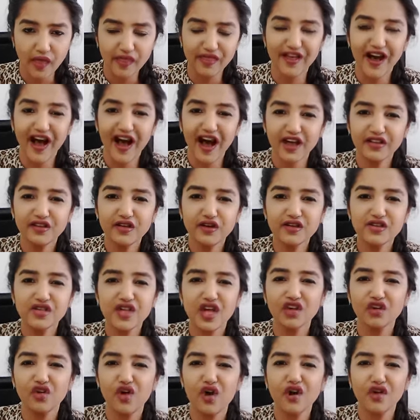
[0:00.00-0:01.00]
the others
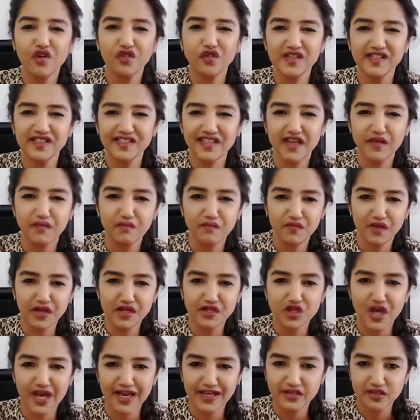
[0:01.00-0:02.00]
are not on the same
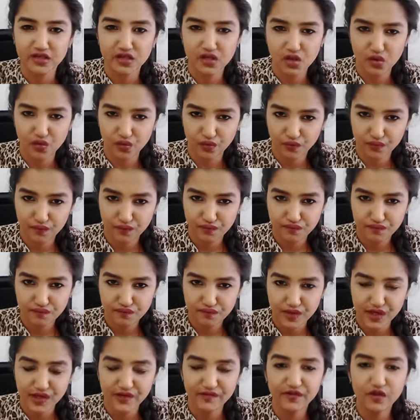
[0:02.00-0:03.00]
page as you.
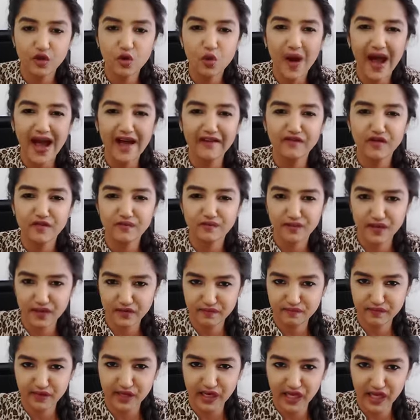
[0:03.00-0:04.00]
If you have a
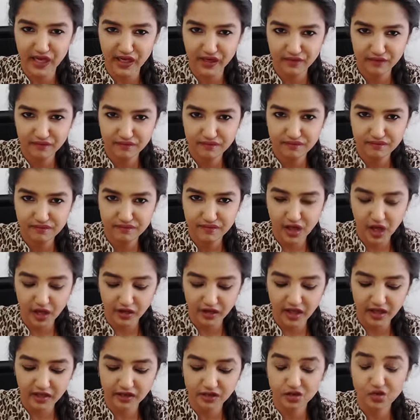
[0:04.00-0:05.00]
big plan,
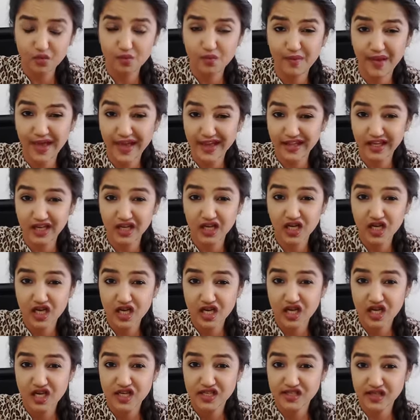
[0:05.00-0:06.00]
okay, to make
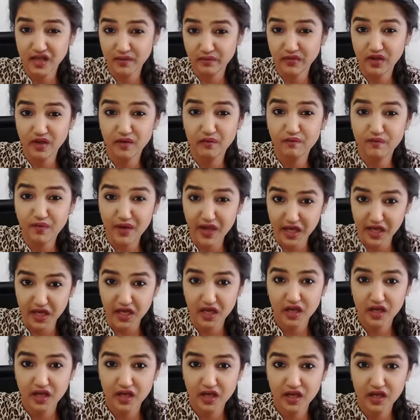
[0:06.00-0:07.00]
something
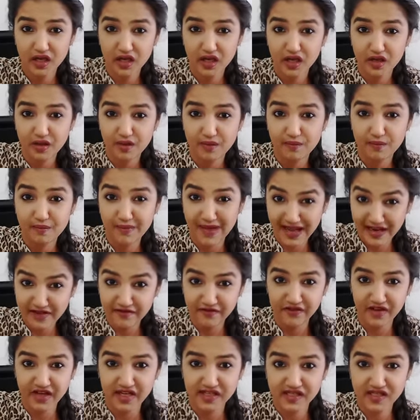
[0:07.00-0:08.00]
big
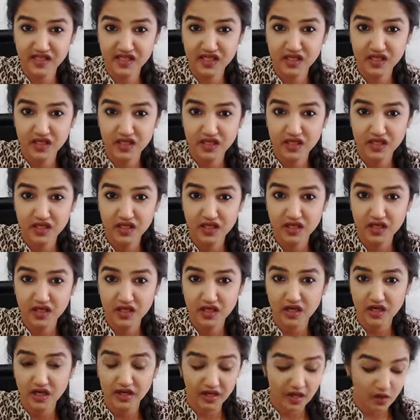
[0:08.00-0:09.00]
manifest,
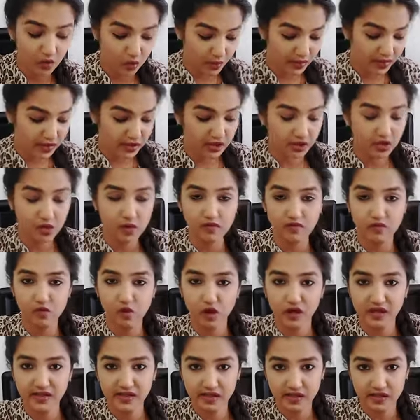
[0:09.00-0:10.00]
okay, with the Two of
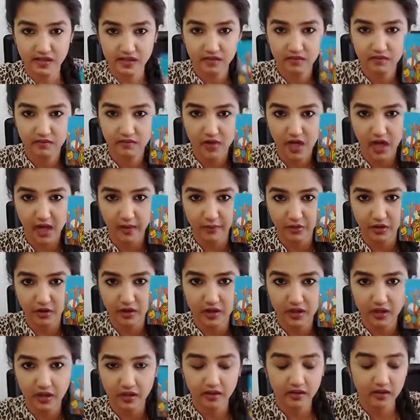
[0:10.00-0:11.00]
Wands up
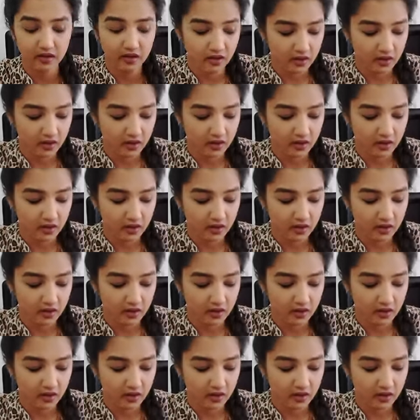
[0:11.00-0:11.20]
here,